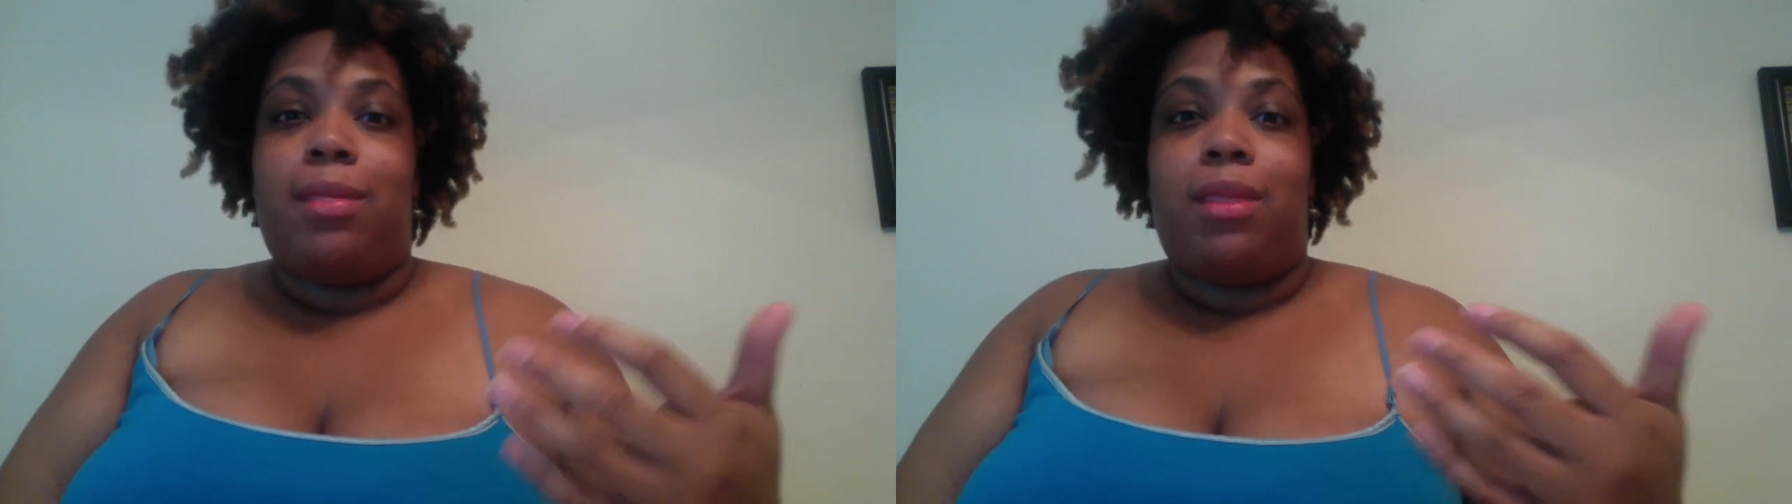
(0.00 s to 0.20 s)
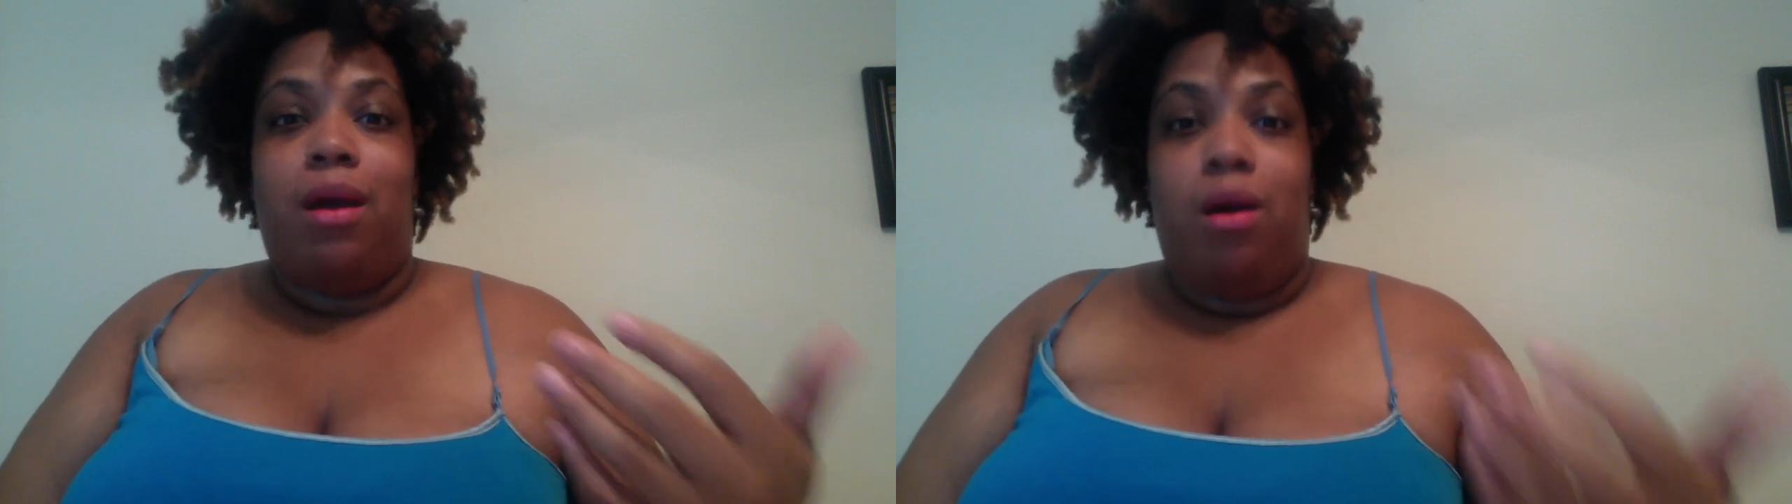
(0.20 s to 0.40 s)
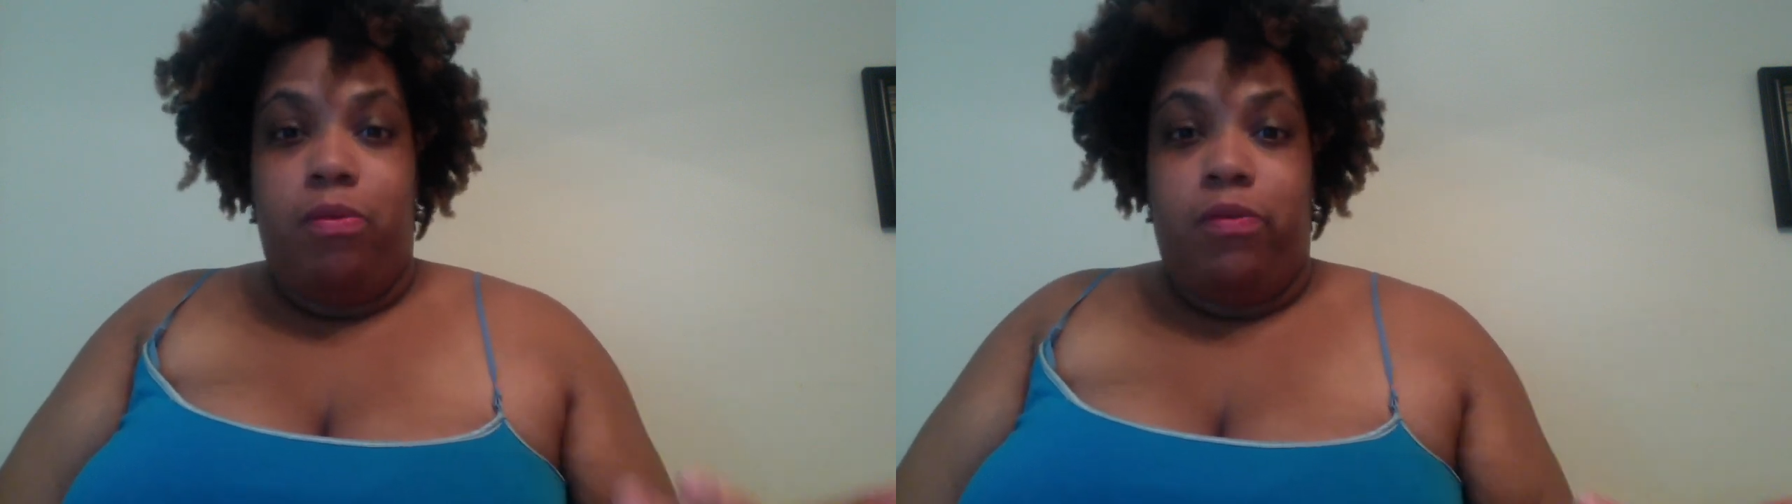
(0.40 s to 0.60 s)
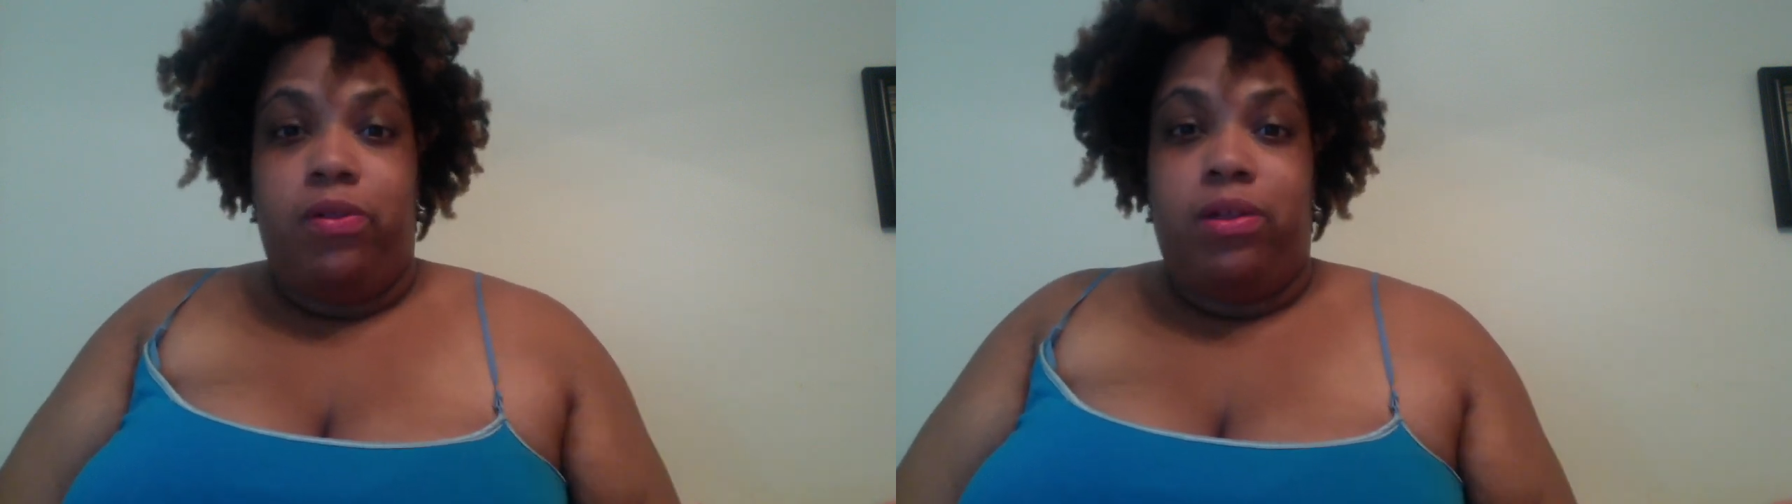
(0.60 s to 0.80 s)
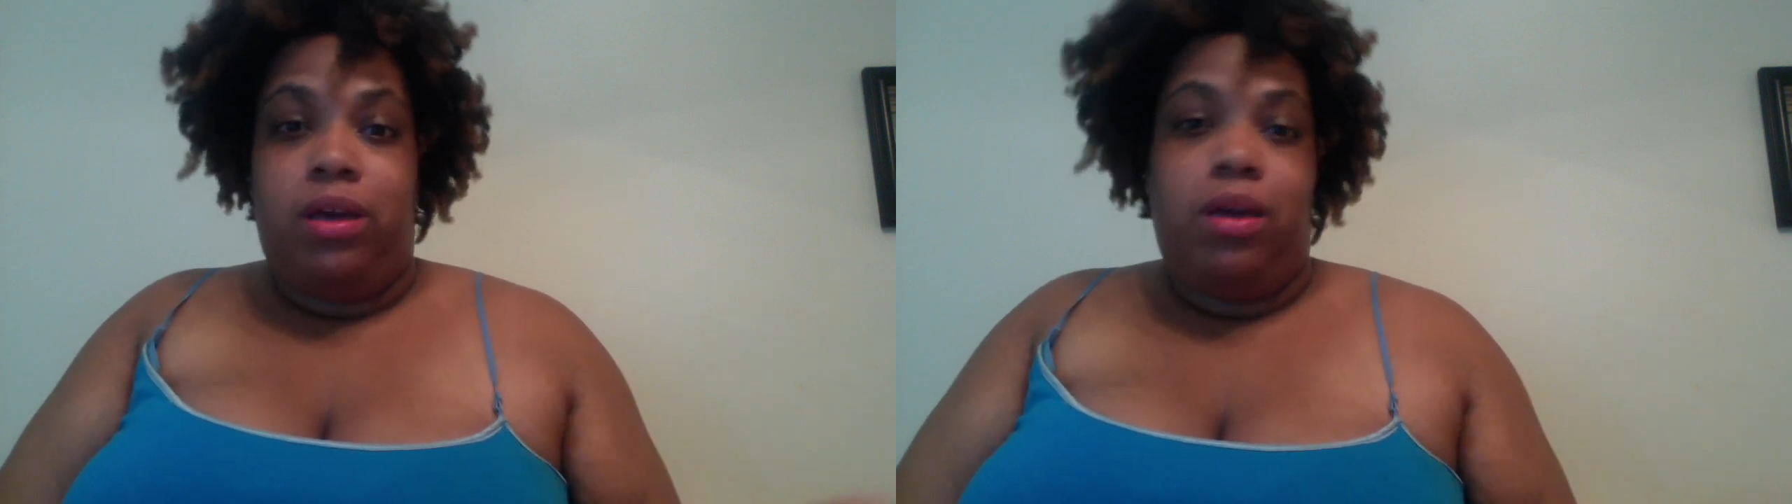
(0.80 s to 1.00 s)

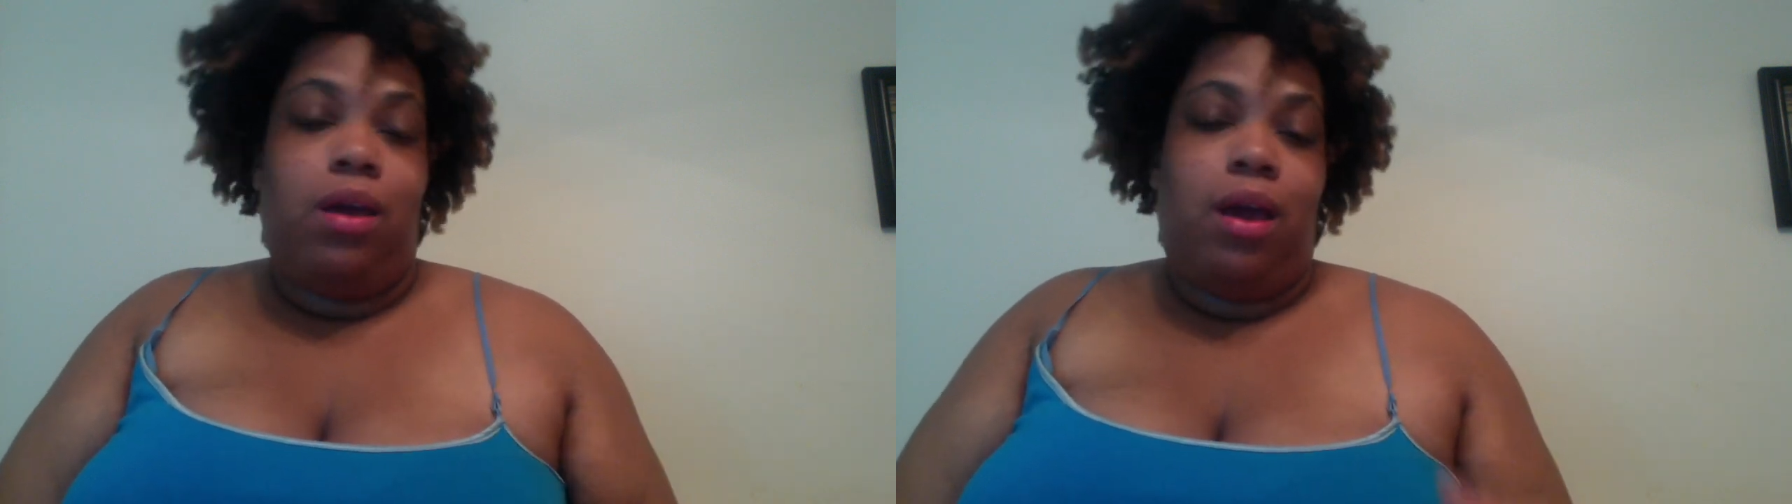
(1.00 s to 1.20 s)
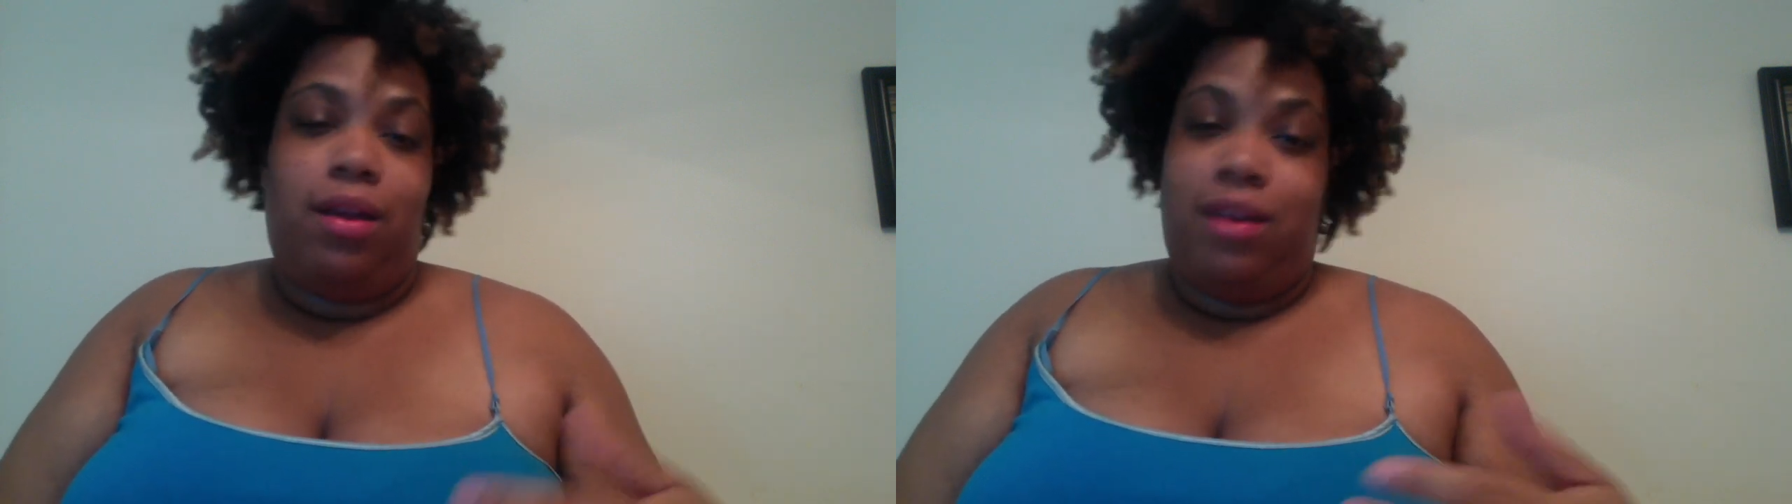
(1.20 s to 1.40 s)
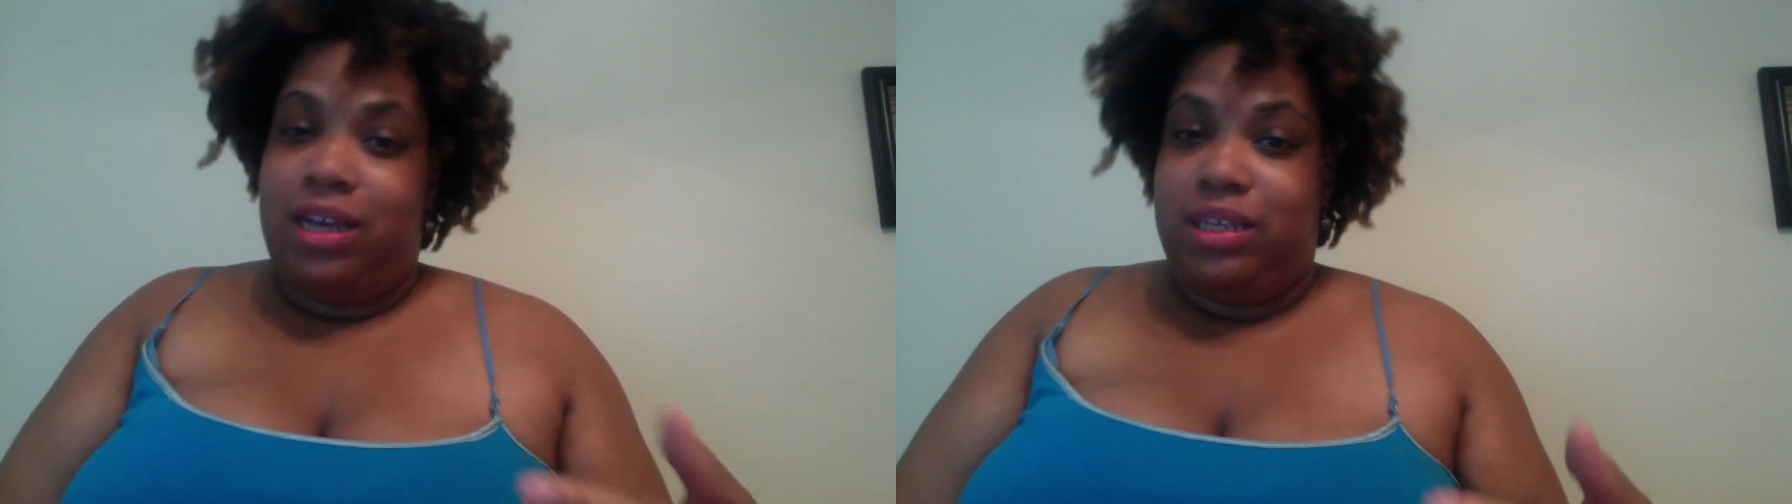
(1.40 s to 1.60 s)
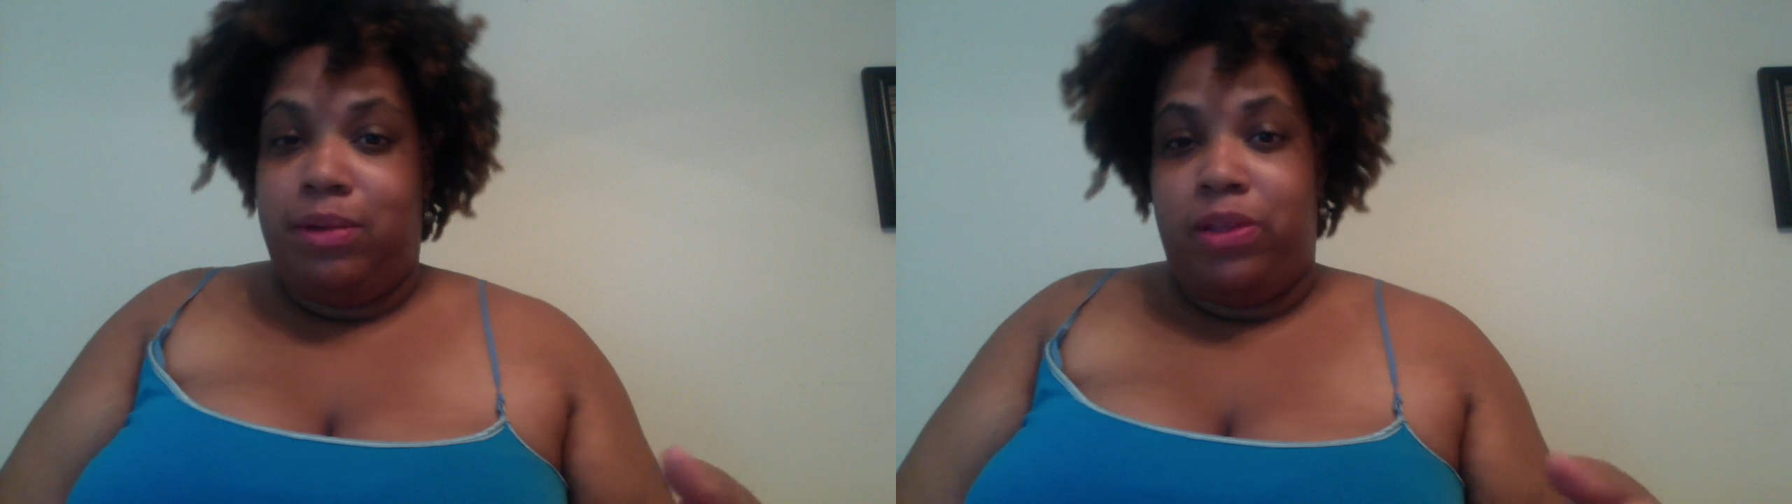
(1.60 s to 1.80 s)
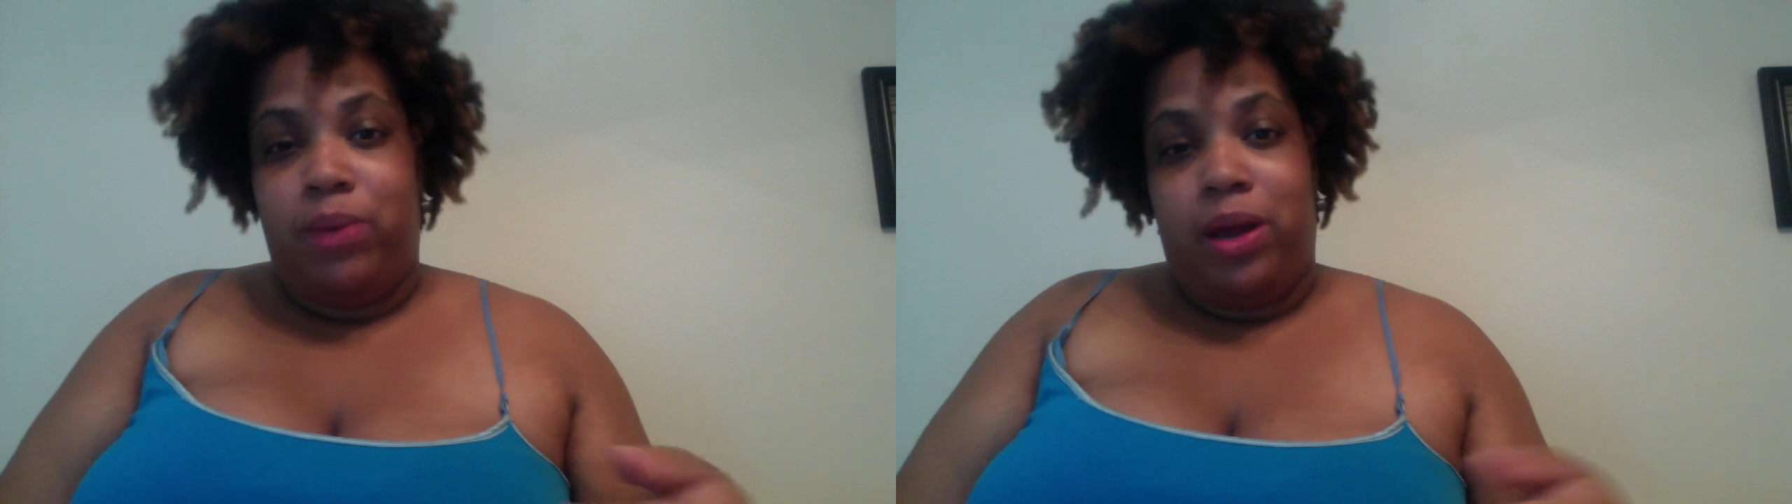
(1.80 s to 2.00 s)
hopefully next month when